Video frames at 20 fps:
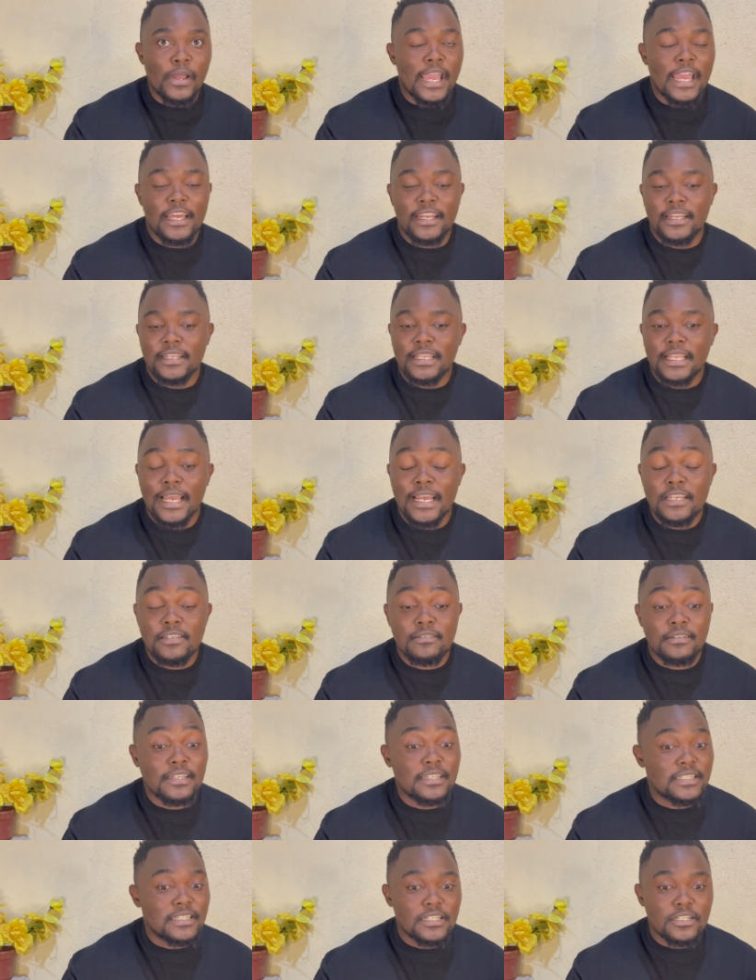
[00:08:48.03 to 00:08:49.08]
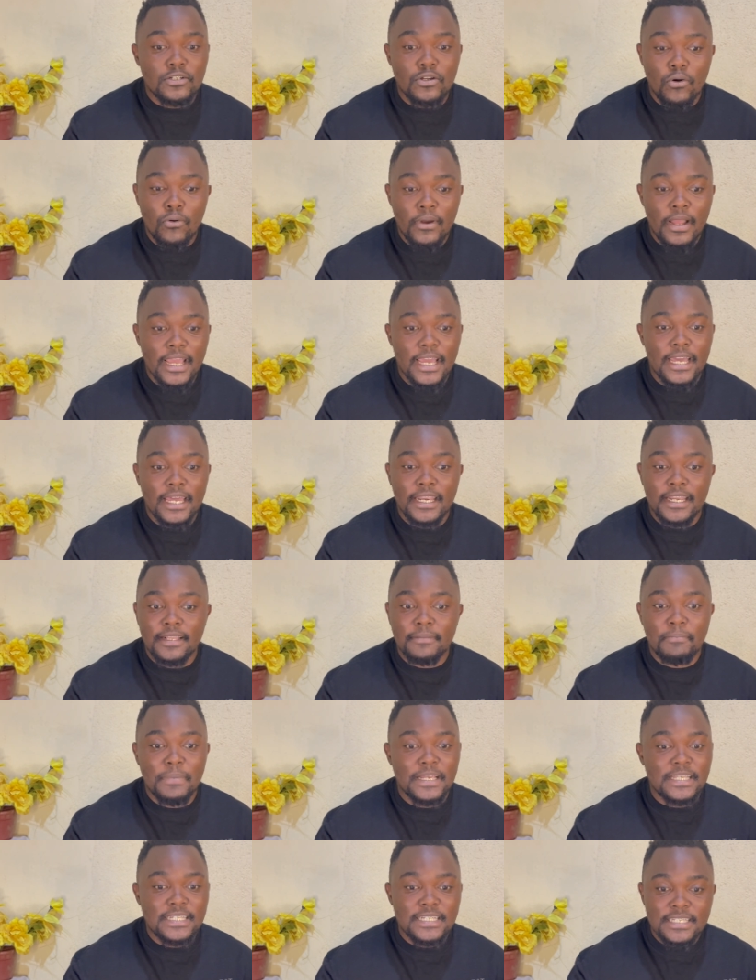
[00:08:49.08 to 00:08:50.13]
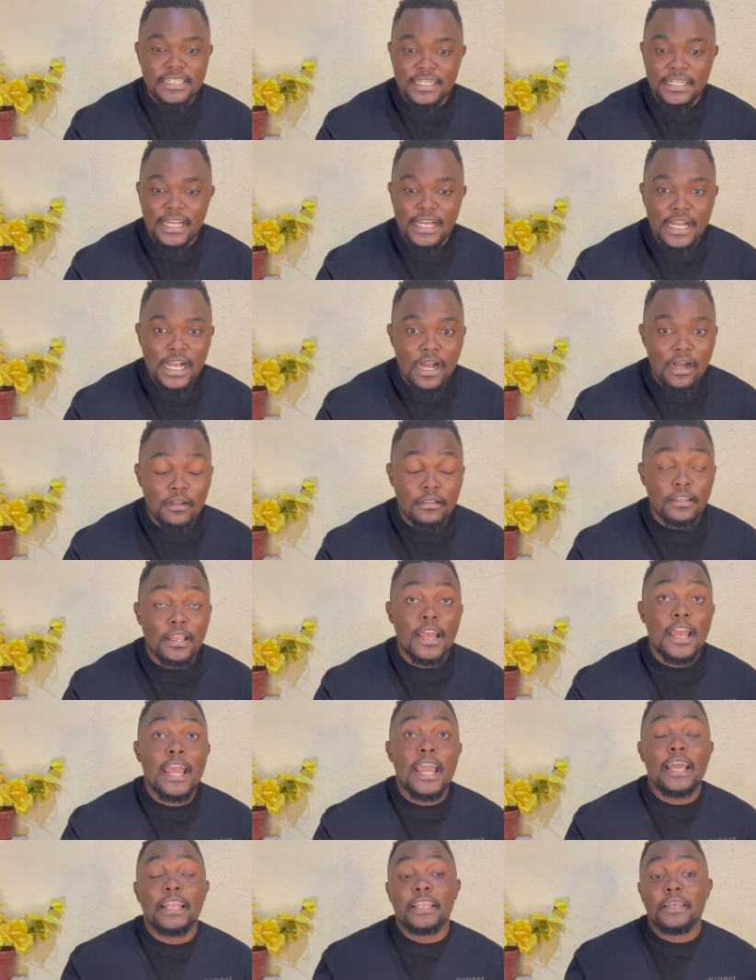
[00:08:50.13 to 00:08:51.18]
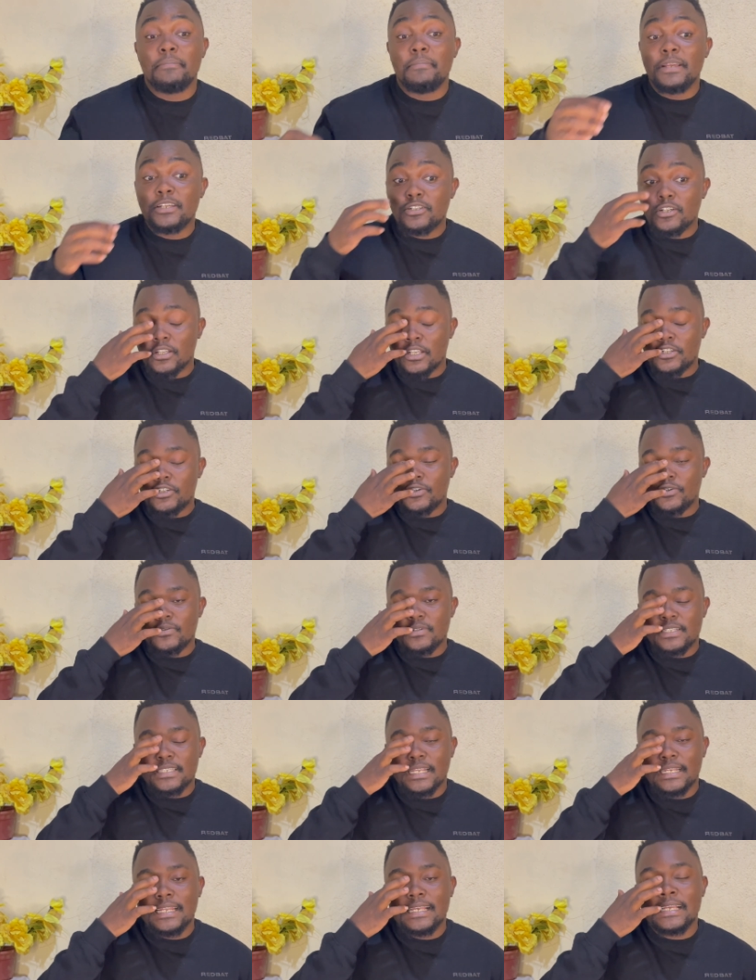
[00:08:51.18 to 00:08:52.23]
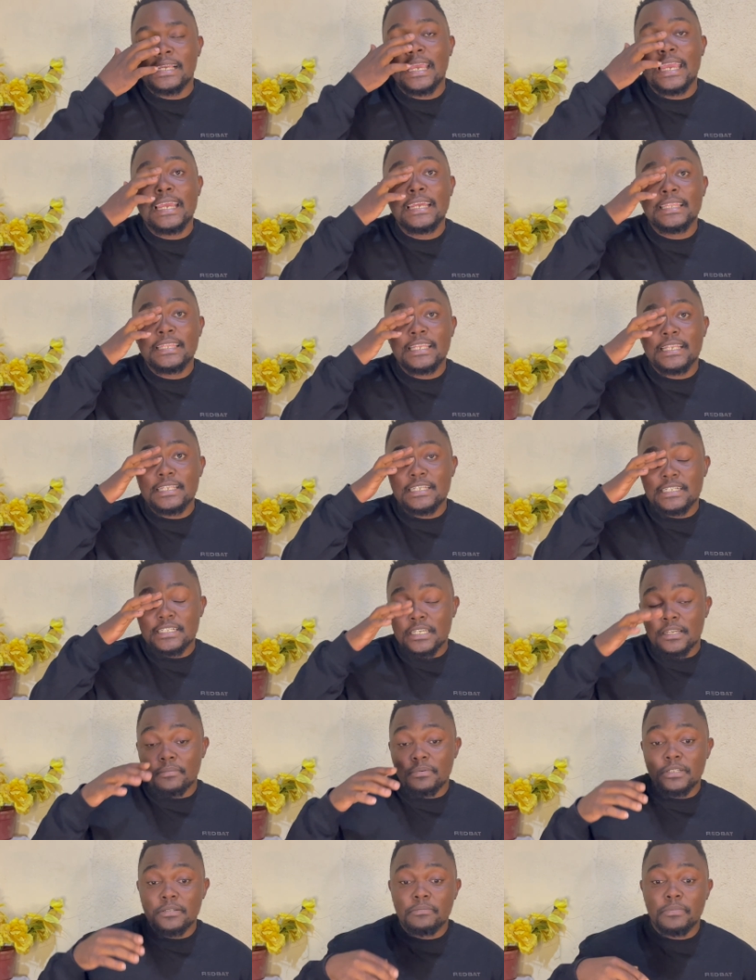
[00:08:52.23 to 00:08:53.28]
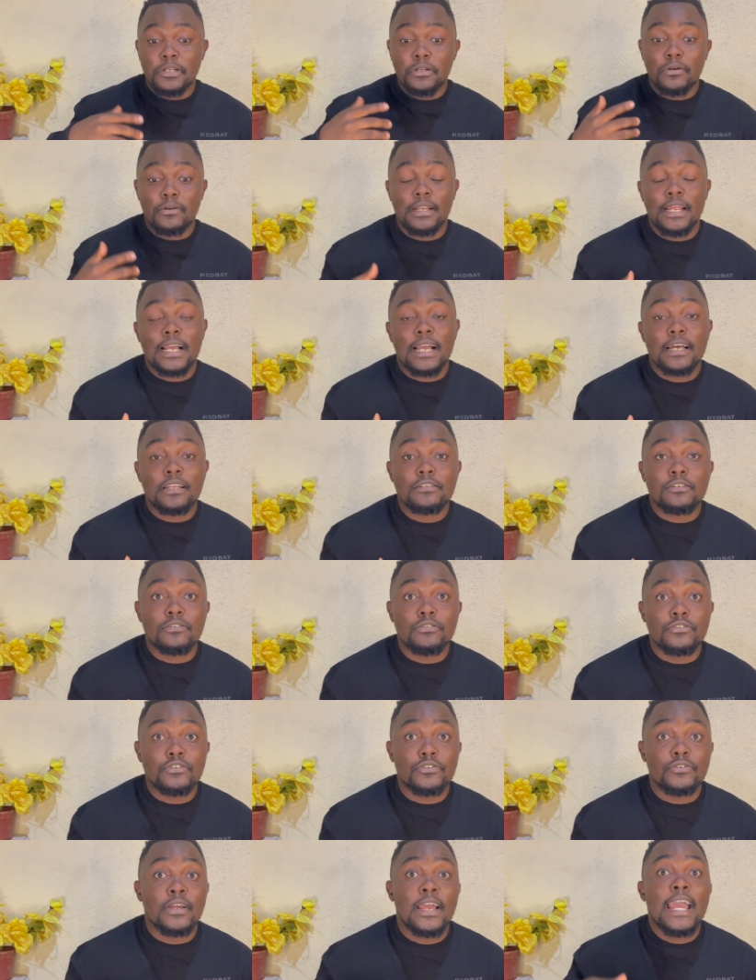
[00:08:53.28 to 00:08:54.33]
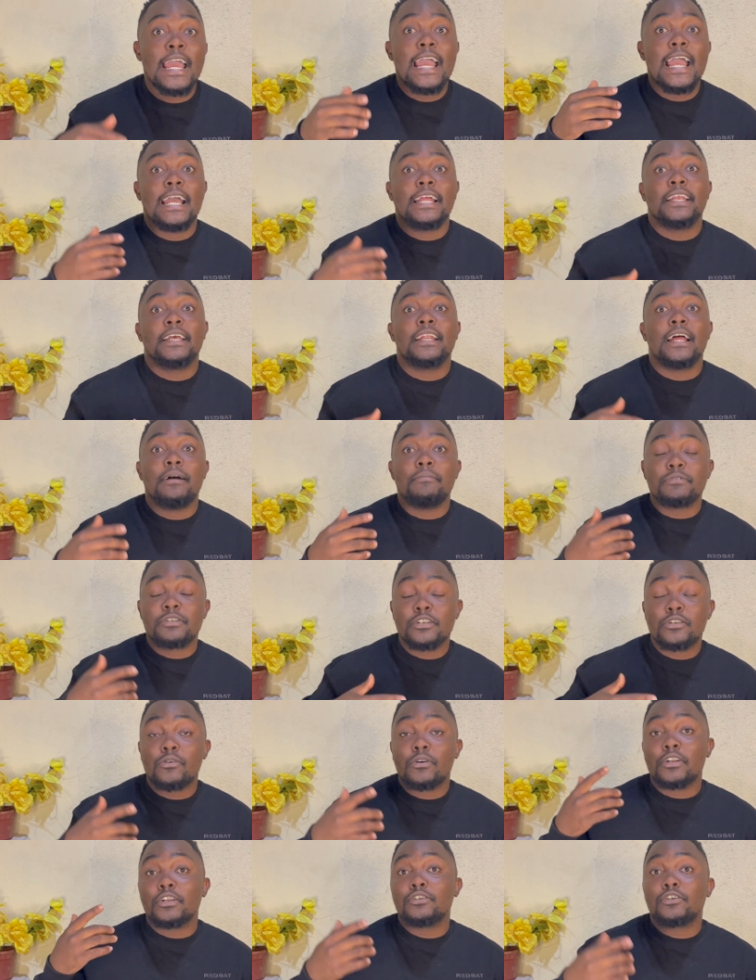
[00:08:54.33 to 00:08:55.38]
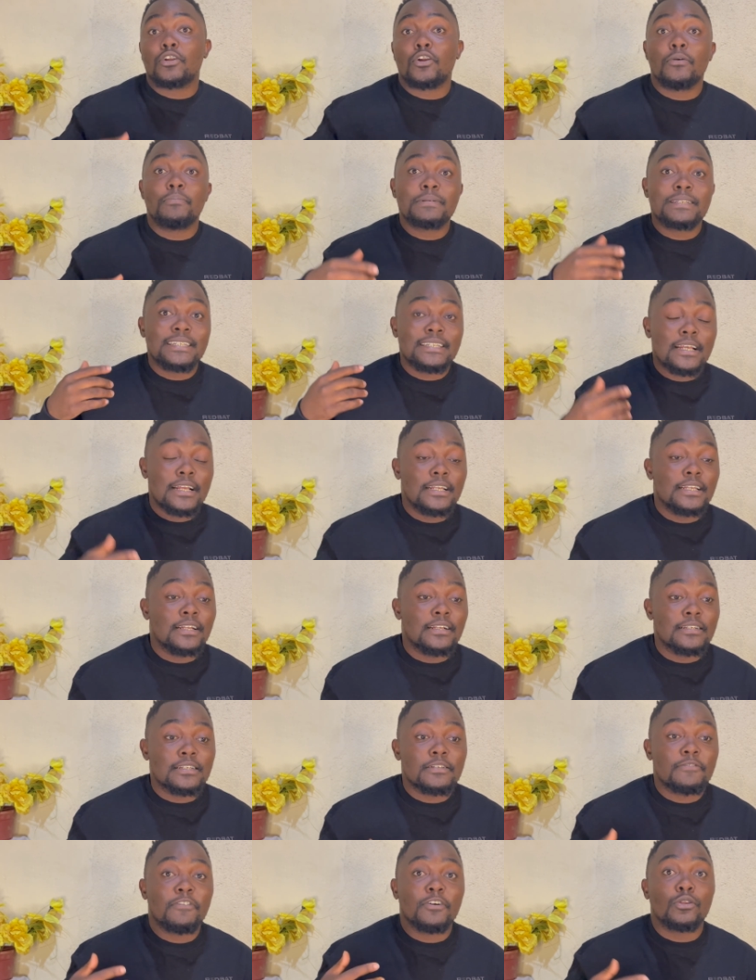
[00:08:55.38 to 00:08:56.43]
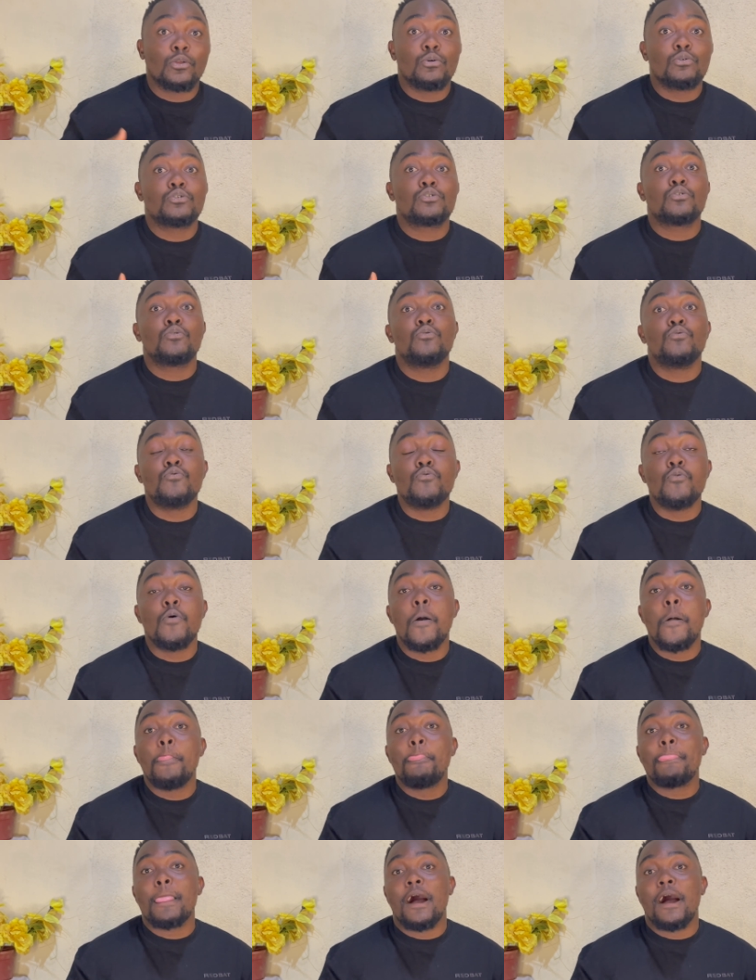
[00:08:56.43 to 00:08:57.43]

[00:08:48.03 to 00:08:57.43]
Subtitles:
go at it, guys. You can just go at it, purchase an account, and then make sure that you use the link in the description below, like I told you. And then I'm just gonna drop signals for those who